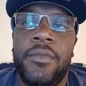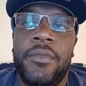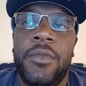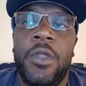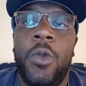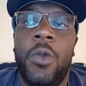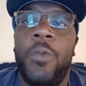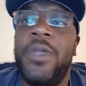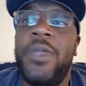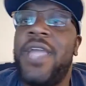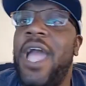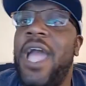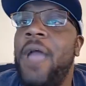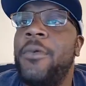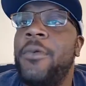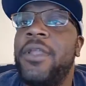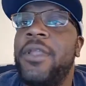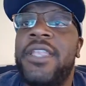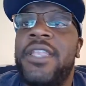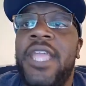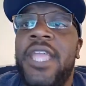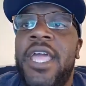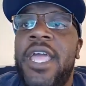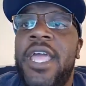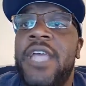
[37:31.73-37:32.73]
We got rid of
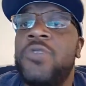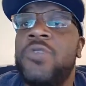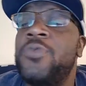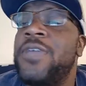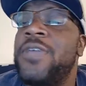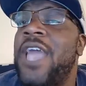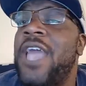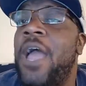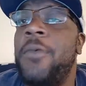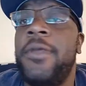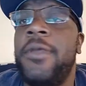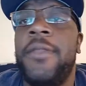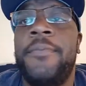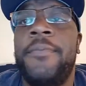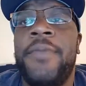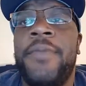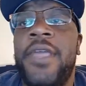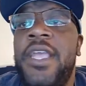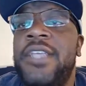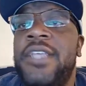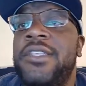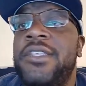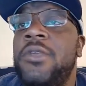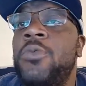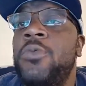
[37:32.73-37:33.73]
Dez. We got rid of
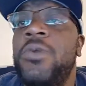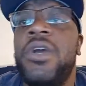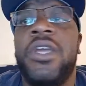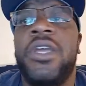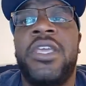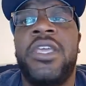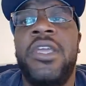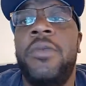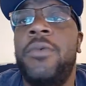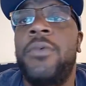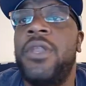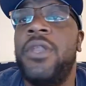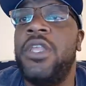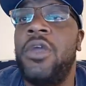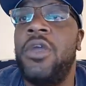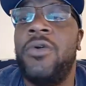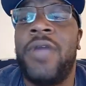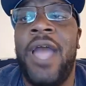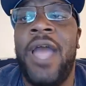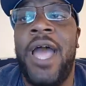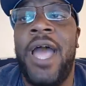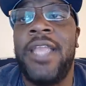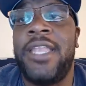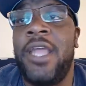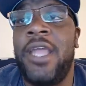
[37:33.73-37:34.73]
Beasley. We'll get rid of your
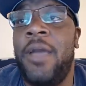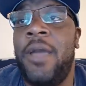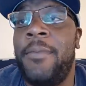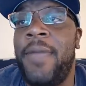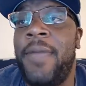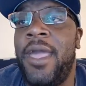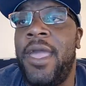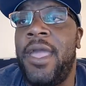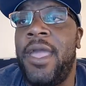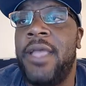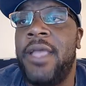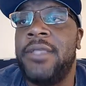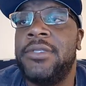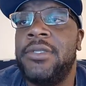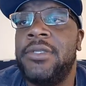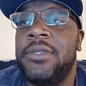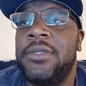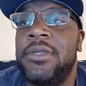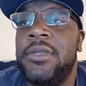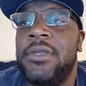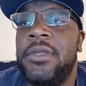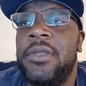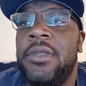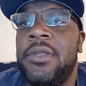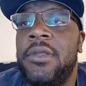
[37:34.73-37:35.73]
goddamn ass.
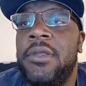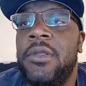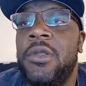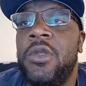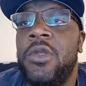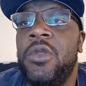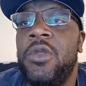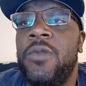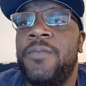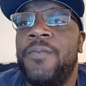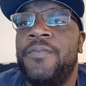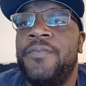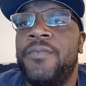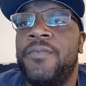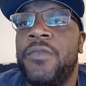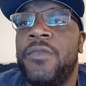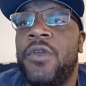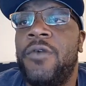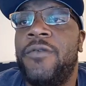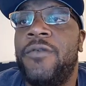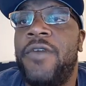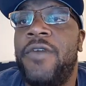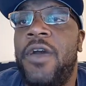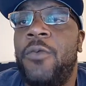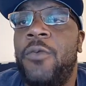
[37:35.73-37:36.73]
Go
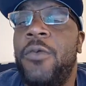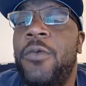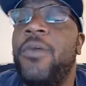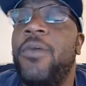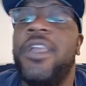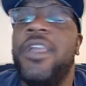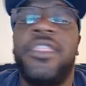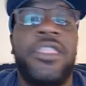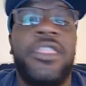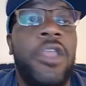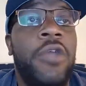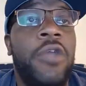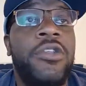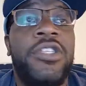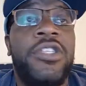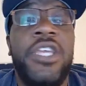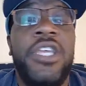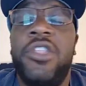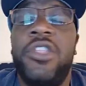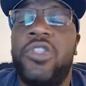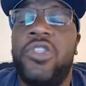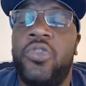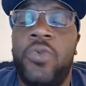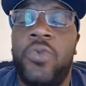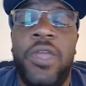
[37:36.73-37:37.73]
find. We went 13-3
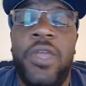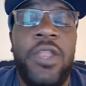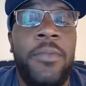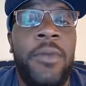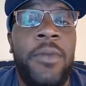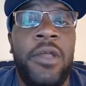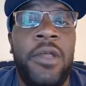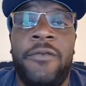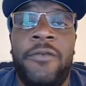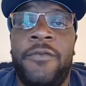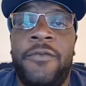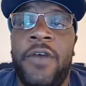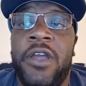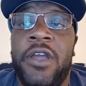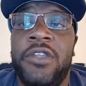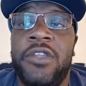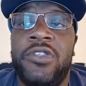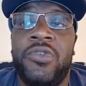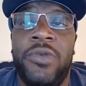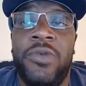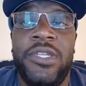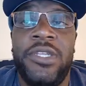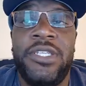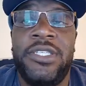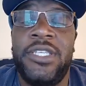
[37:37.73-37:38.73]
in the motherfucking
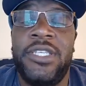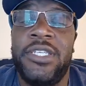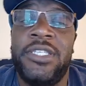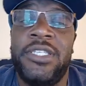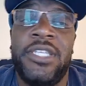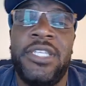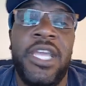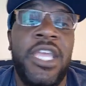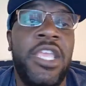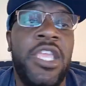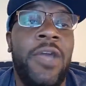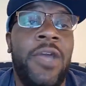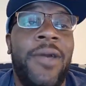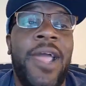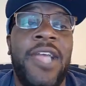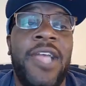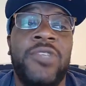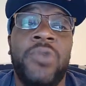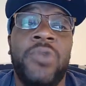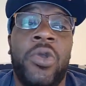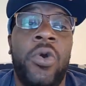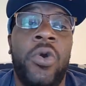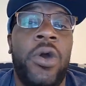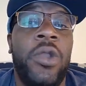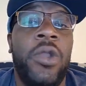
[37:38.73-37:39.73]
2016. Your ass
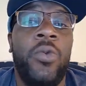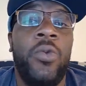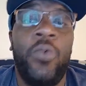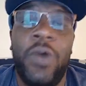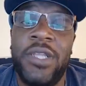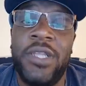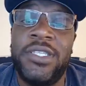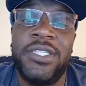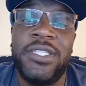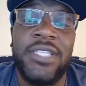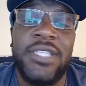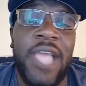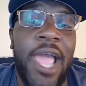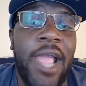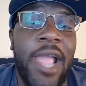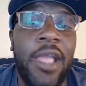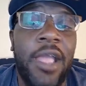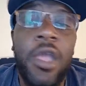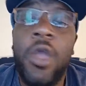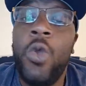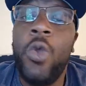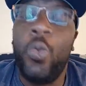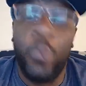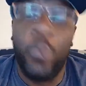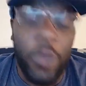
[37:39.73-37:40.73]
recorded 1 sack.
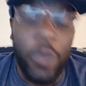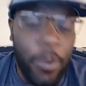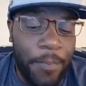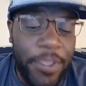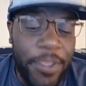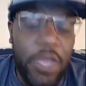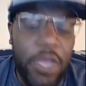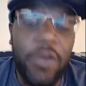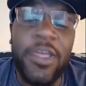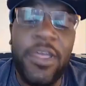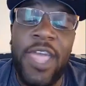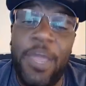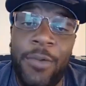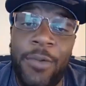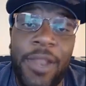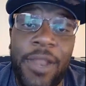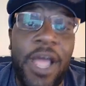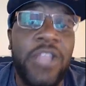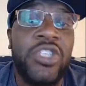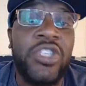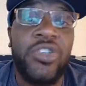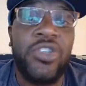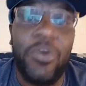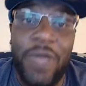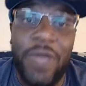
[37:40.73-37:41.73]
We'll be okay
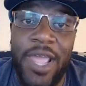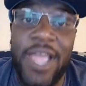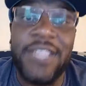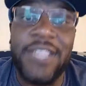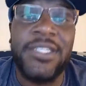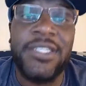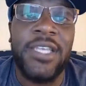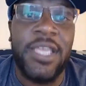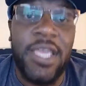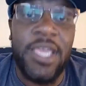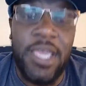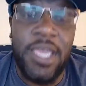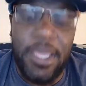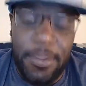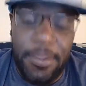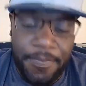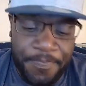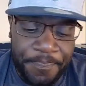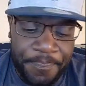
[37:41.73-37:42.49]
without your ass again.